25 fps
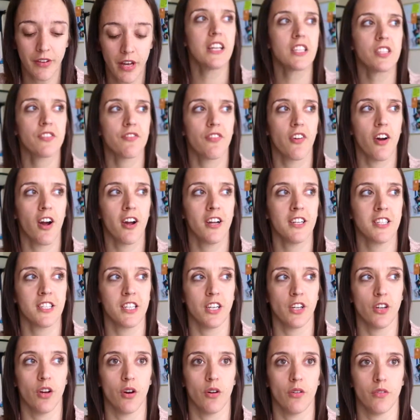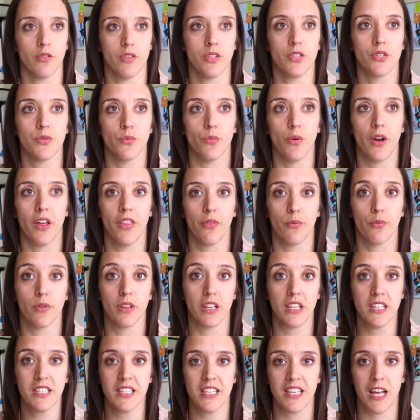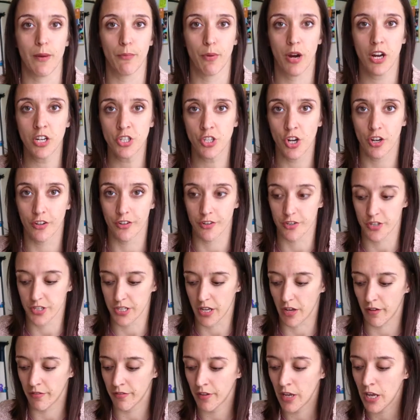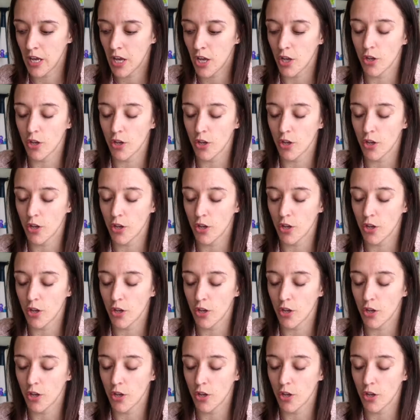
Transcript: As far as it goes with releasing that pressure on yourself,